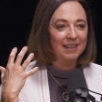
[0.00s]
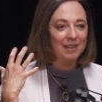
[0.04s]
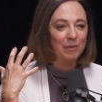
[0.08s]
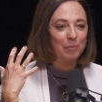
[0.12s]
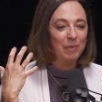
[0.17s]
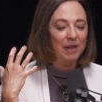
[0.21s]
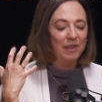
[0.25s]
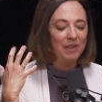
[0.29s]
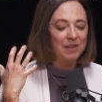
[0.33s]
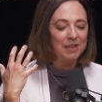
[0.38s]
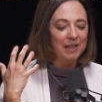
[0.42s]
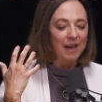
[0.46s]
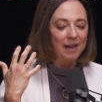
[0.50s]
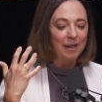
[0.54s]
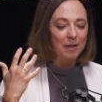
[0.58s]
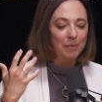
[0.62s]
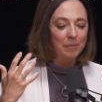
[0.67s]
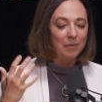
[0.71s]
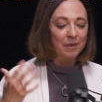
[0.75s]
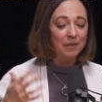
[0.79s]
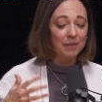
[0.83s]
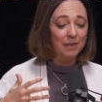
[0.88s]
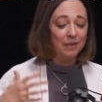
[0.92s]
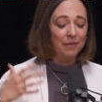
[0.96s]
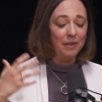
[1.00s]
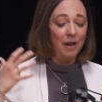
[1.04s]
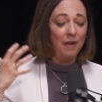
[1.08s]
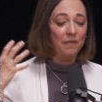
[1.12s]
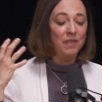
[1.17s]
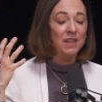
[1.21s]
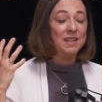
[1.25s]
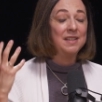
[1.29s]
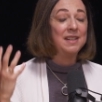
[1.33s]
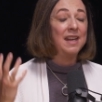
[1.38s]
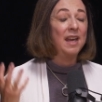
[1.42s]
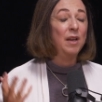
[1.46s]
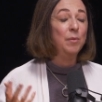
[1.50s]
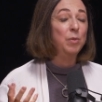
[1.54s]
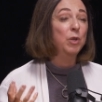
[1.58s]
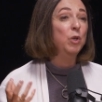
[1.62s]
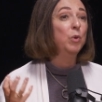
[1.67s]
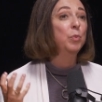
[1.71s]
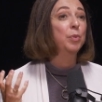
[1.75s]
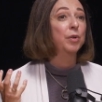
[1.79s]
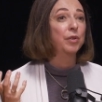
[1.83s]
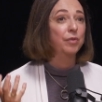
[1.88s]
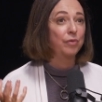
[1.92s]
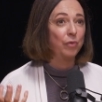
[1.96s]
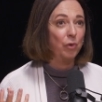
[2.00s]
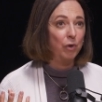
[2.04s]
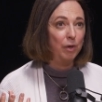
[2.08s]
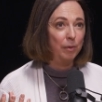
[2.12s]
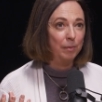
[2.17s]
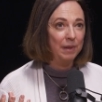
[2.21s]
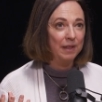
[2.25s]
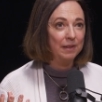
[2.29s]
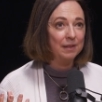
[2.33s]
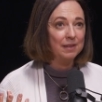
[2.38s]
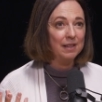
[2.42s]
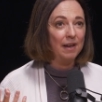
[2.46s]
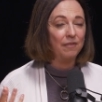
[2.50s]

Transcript: by the time of the debut performance,